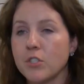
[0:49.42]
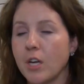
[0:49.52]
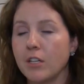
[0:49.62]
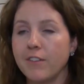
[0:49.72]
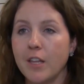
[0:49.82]
in child
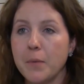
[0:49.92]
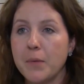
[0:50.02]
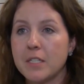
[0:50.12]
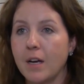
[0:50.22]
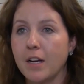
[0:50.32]
development, we
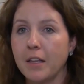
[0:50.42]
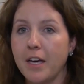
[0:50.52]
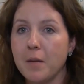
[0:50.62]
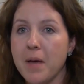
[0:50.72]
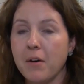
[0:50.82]
talk a lot
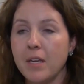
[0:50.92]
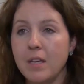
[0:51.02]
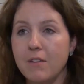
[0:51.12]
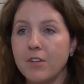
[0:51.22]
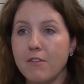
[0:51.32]
about
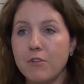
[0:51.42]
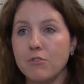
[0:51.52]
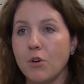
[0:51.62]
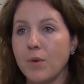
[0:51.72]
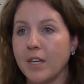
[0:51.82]
even if you
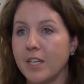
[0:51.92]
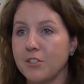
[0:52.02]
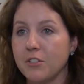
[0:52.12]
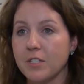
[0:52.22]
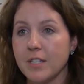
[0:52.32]
don't want kids
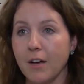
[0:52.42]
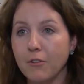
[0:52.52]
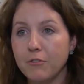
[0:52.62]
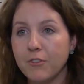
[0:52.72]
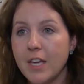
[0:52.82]

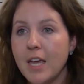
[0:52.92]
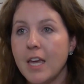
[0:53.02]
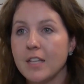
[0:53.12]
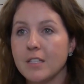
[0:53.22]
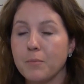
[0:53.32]
yourself,
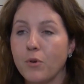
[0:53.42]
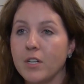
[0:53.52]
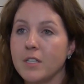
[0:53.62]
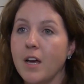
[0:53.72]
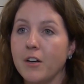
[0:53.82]
it's important
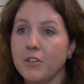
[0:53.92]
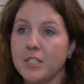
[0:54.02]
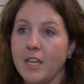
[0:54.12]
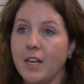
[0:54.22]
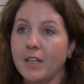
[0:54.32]
to
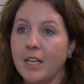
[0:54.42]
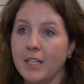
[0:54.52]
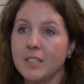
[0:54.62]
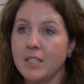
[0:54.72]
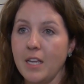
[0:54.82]
understand
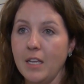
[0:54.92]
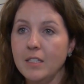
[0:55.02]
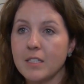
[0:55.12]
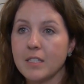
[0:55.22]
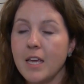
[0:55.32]
kids'
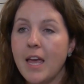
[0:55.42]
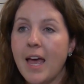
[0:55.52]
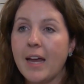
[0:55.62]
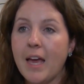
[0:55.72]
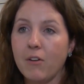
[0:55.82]
needs
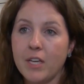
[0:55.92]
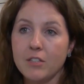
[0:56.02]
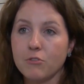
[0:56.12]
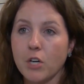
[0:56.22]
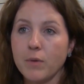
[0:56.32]
and how kids
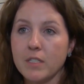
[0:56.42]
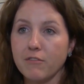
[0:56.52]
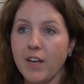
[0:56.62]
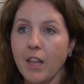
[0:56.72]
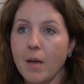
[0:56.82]
grow and
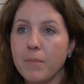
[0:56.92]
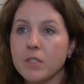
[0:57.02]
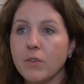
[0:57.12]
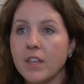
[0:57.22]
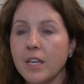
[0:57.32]
develop. So
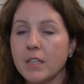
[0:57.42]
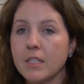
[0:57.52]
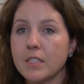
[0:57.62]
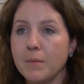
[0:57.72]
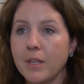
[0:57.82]
I think the
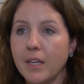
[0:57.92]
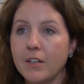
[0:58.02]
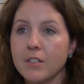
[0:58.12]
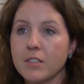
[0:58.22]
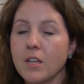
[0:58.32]

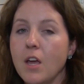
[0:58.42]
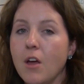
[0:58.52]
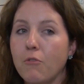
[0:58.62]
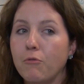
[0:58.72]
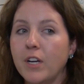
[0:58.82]
simulators
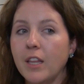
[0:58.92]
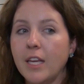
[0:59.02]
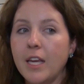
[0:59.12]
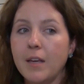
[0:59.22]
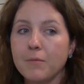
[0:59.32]

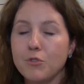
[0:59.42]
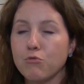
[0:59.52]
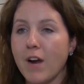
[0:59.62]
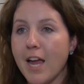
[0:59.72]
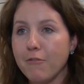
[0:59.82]
really
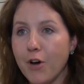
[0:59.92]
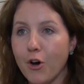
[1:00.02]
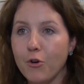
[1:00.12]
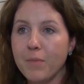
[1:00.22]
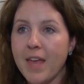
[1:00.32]
drive
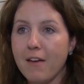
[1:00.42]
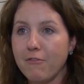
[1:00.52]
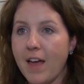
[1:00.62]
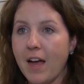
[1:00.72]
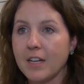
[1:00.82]
home that
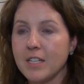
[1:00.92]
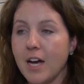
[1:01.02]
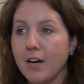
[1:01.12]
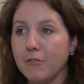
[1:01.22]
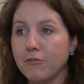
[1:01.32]
fact
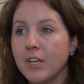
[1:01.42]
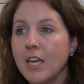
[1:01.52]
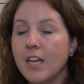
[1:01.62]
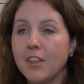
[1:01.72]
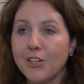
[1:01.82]
of
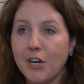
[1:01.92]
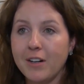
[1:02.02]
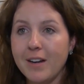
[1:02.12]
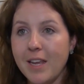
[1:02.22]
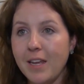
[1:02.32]
there are
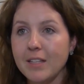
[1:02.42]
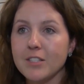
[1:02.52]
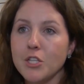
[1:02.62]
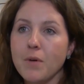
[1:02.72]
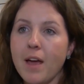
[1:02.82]
needs
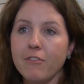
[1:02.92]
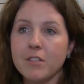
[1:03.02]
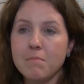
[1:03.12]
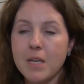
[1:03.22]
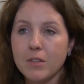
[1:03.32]
and you have to
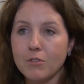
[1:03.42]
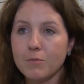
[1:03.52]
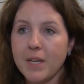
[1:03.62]
meet those